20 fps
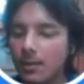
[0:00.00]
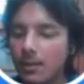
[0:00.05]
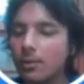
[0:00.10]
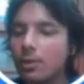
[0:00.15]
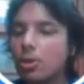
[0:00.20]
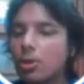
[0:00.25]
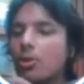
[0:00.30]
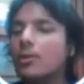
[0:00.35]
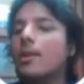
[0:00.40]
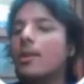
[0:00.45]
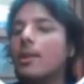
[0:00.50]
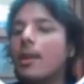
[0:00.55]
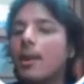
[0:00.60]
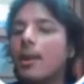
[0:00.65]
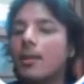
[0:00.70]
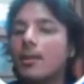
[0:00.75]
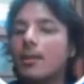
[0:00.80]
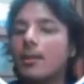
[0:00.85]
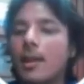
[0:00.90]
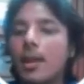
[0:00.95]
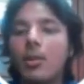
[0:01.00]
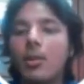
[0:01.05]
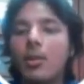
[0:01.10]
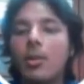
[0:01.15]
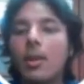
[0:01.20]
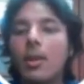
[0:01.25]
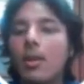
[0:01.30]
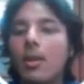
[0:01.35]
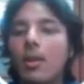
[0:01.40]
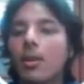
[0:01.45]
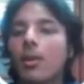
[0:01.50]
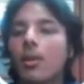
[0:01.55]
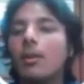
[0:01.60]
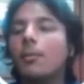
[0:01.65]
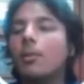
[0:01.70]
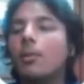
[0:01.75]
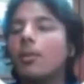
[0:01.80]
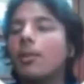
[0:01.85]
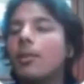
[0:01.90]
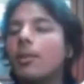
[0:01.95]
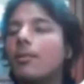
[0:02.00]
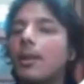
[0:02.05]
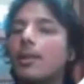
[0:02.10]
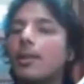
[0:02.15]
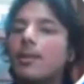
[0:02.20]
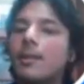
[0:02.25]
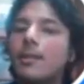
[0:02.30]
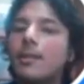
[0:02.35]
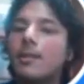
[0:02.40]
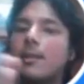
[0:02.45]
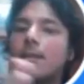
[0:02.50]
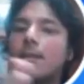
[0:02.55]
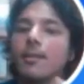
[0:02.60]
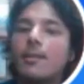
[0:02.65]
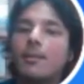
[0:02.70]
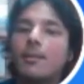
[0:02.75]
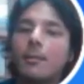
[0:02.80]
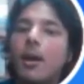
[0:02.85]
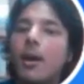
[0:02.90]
throws an error saying you cannot upload this file since it's